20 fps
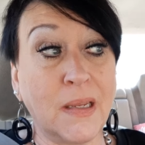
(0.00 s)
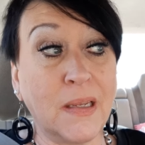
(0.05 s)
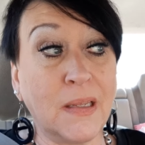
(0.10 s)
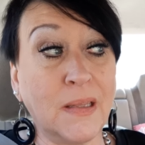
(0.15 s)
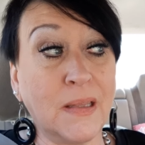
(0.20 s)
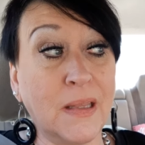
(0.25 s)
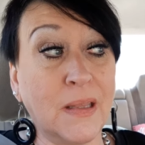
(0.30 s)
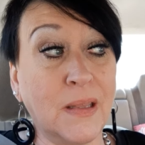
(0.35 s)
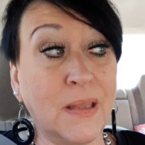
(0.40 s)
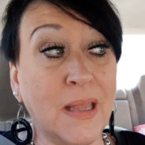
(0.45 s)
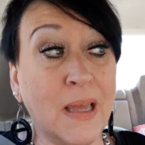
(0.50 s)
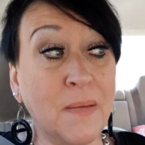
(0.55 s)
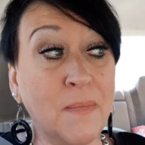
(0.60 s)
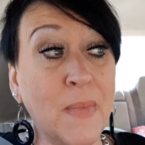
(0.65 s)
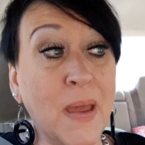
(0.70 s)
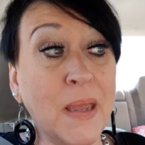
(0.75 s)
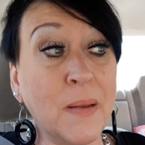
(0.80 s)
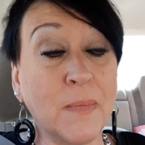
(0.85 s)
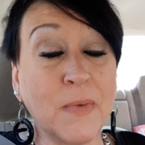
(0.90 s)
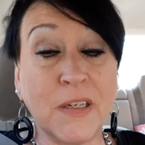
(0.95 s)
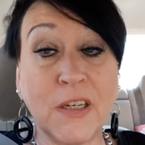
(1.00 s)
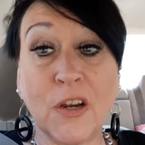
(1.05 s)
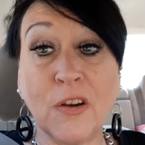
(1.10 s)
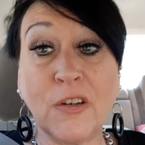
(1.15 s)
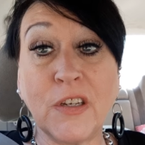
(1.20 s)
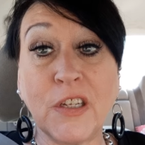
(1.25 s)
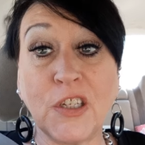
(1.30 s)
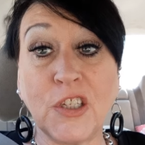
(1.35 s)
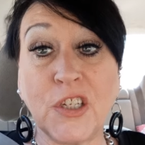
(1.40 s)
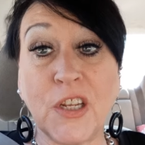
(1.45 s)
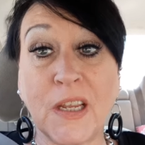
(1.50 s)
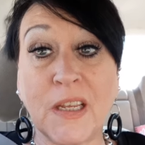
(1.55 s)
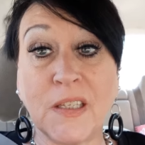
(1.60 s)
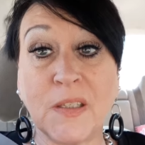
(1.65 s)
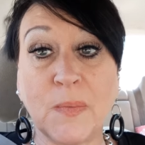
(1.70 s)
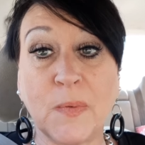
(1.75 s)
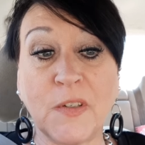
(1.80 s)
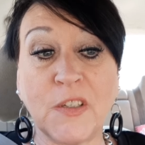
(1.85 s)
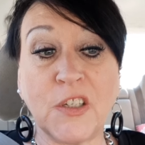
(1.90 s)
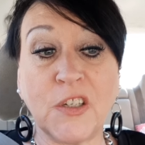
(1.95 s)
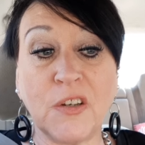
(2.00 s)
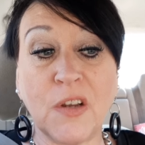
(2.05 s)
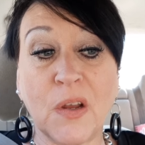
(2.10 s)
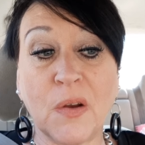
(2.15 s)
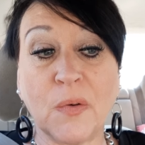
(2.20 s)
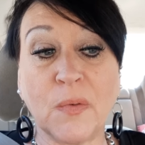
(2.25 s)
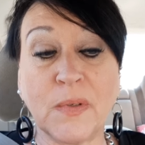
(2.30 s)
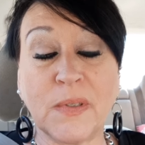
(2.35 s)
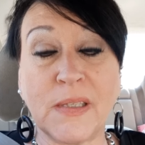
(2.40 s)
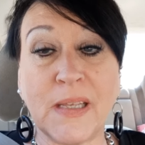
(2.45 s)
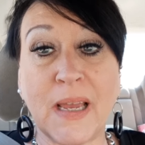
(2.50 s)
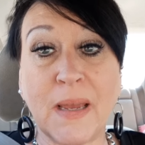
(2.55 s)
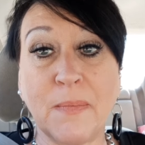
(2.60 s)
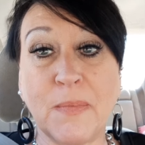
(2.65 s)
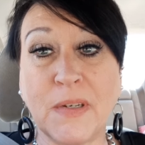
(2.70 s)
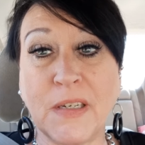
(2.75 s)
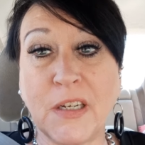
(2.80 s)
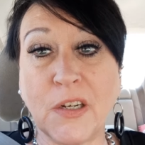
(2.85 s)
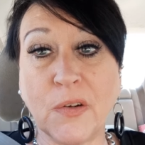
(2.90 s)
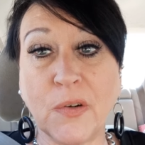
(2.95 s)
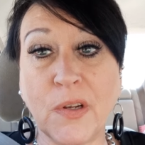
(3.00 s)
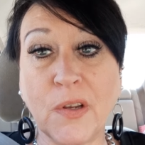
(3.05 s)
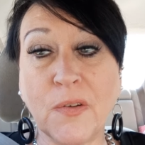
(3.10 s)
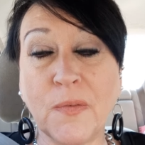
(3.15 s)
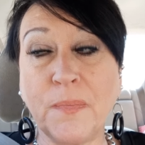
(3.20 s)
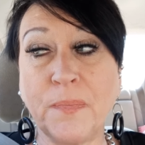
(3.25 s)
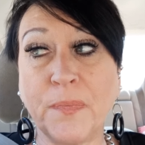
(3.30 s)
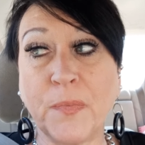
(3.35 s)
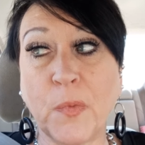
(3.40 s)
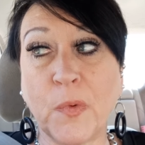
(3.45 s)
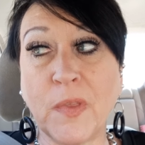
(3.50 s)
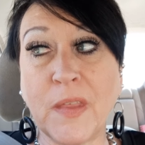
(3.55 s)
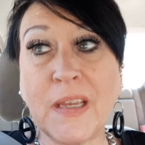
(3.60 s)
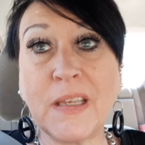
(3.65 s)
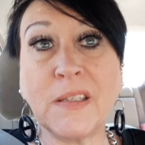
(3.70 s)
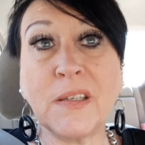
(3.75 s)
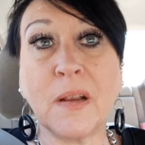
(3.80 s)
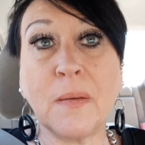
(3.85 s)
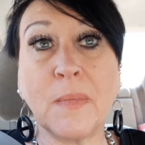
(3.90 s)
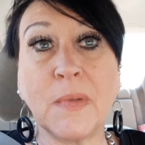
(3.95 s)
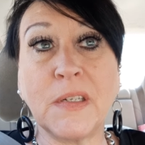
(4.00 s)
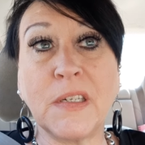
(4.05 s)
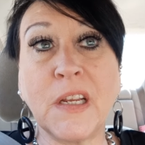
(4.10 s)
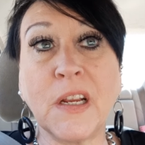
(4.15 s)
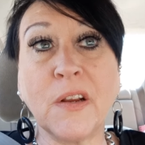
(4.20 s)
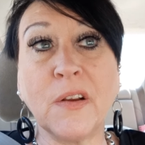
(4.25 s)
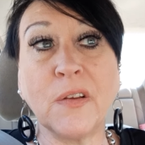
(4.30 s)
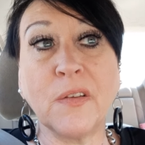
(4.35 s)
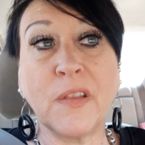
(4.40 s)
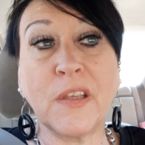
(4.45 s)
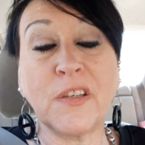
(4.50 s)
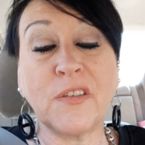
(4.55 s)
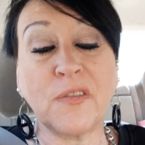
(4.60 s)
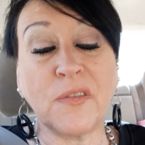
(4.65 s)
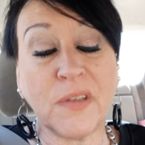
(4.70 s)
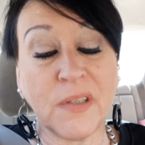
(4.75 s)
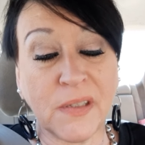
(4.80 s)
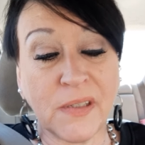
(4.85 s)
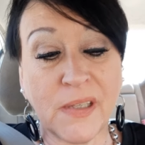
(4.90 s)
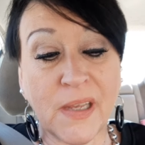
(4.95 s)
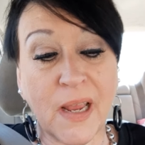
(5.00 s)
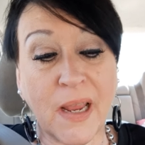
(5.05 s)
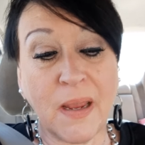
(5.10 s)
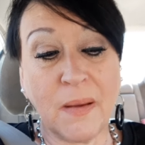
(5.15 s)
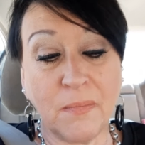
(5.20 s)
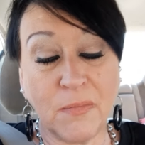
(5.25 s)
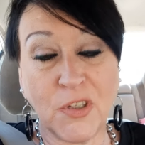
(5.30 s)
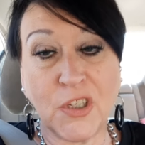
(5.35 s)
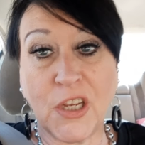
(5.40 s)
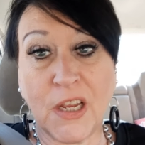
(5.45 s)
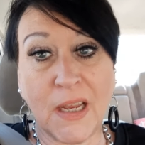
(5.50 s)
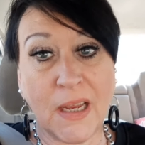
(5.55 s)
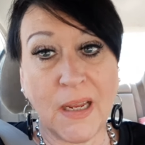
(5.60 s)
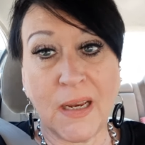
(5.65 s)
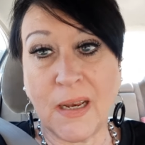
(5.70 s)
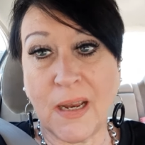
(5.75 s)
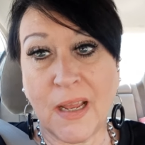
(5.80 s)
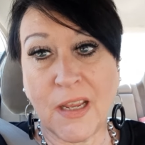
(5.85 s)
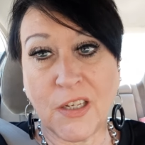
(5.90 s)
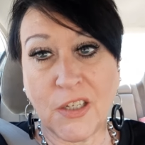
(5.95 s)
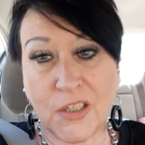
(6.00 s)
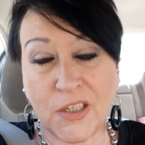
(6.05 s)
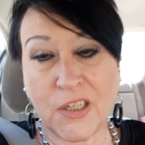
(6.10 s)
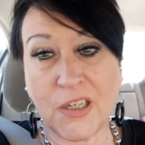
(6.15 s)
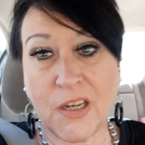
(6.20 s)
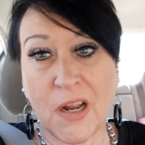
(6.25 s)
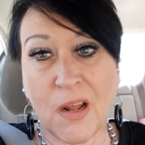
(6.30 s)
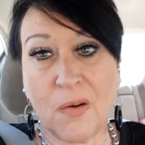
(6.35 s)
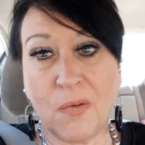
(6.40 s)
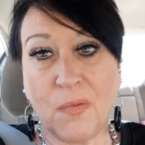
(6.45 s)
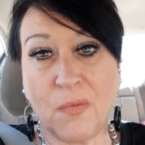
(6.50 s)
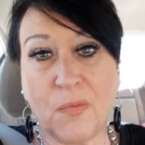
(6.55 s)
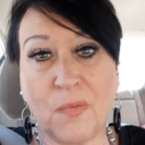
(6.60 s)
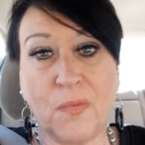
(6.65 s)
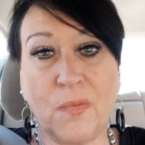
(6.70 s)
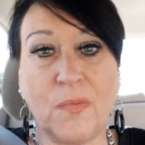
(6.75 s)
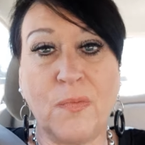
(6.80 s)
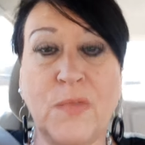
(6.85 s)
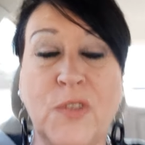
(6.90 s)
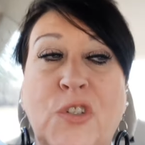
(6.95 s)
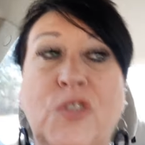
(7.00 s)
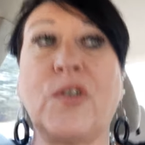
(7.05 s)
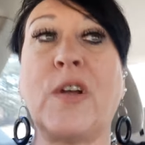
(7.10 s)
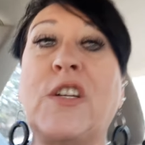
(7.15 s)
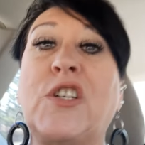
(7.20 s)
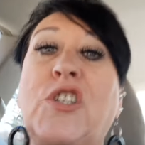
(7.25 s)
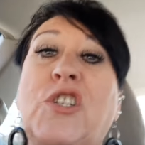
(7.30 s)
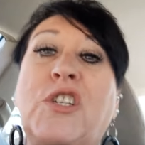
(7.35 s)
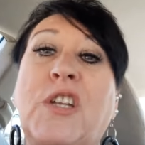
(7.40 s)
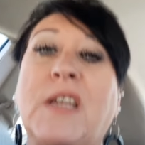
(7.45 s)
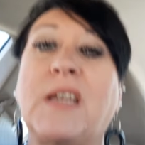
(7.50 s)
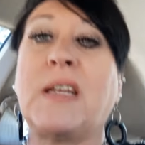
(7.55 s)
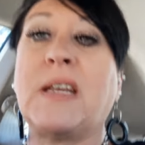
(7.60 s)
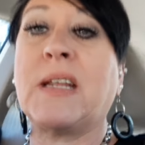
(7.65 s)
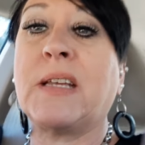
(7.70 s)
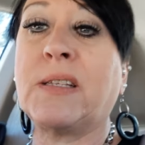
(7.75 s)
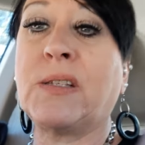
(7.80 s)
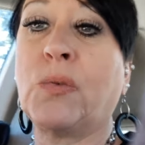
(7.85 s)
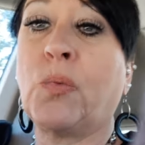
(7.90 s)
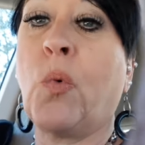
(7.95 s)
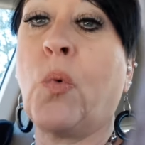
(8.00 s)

they made maternity jeans, but you know, it was that material. Well, these aren't material. These are the same jean as, you know, stretch jean as